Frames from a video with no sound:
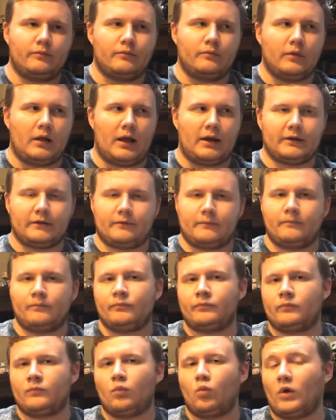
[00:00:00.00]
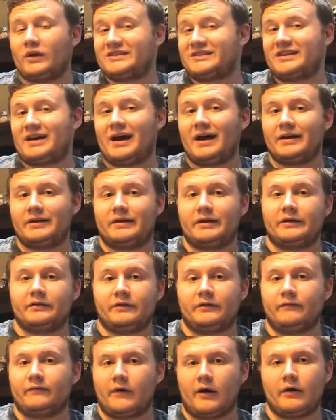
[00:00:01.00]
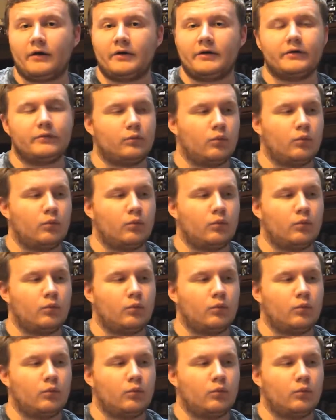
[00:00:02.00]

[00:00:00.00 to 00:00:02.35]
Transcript: like one side is inverted,